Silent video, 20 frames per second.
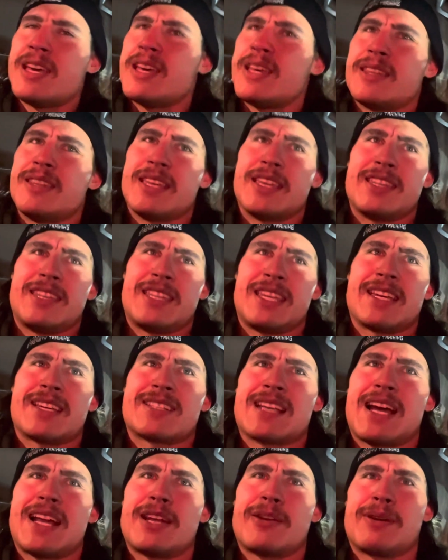the
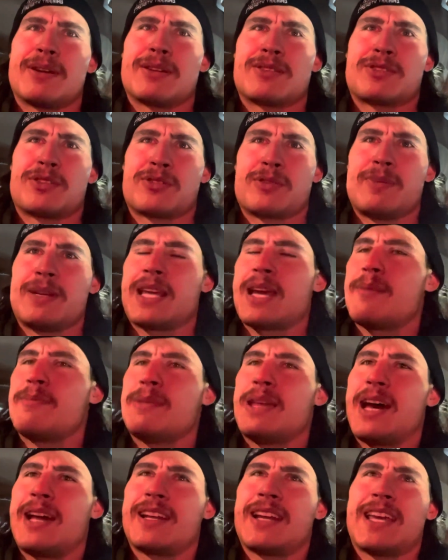anxiety around social media, I'm
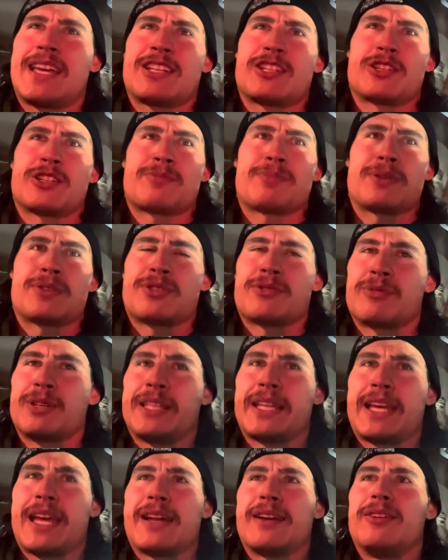not an anxious person
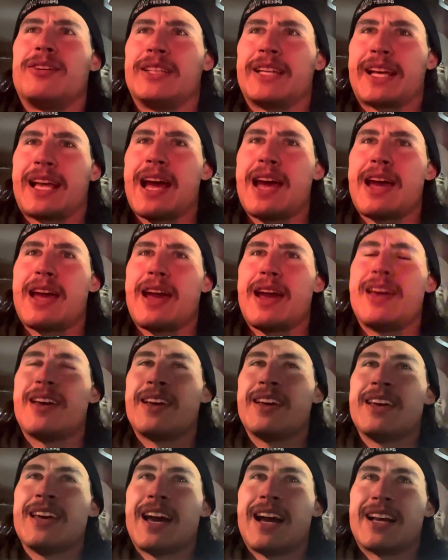really at all. Like, I
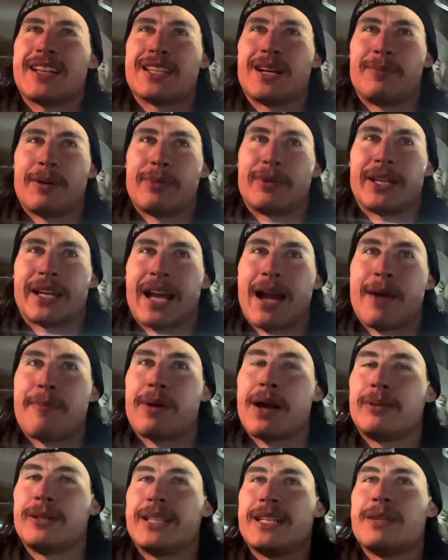tell people, like, I
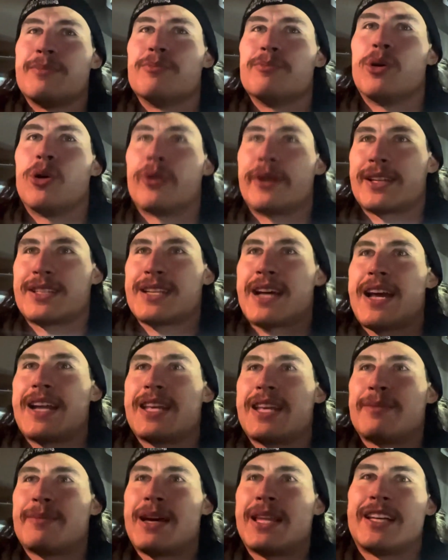probably need more anxiety
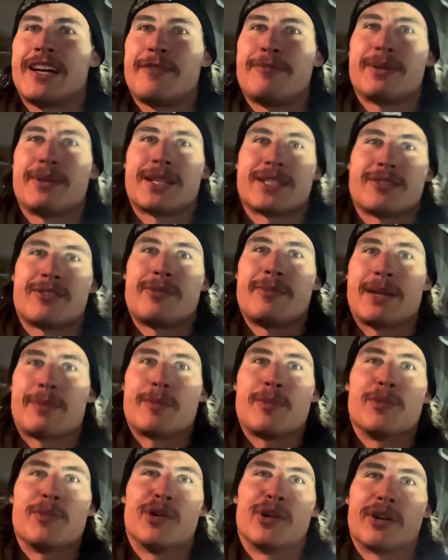in my life because it would make
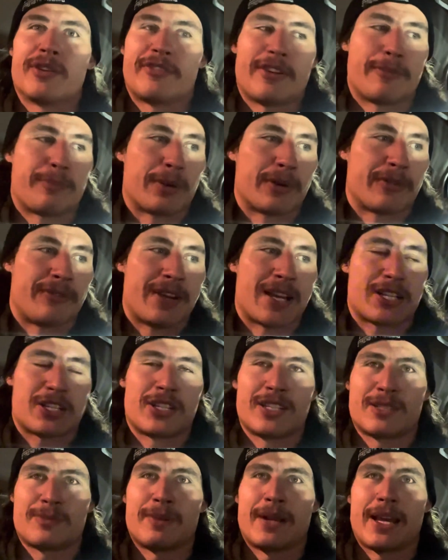me more of a
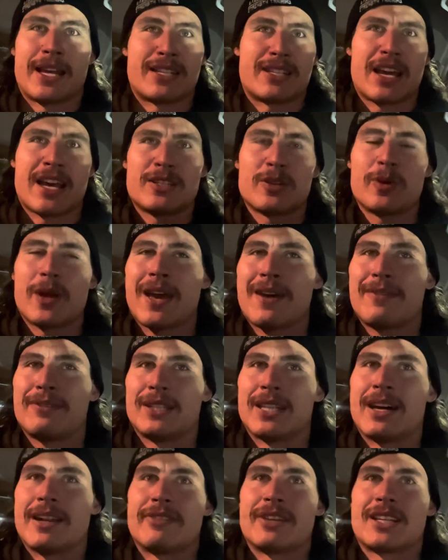perfectionist, but I don't have a
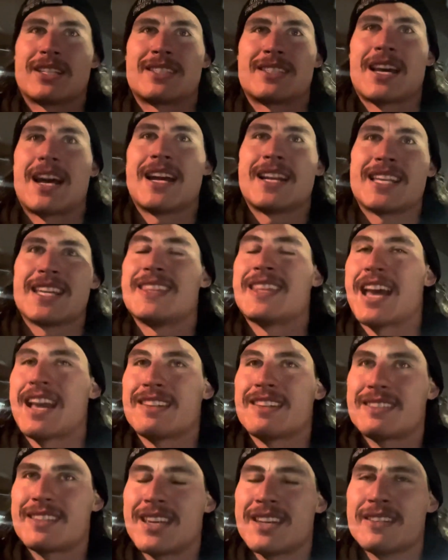lot of anxiety in that
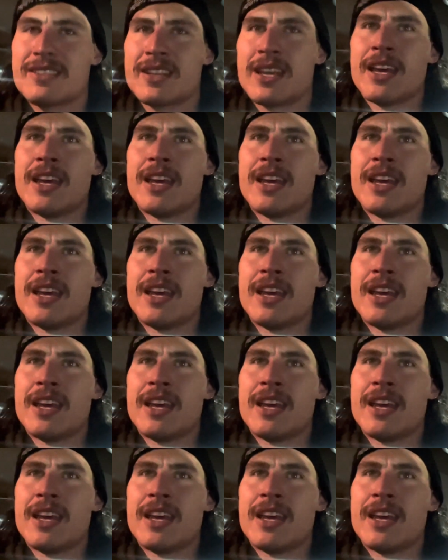sense.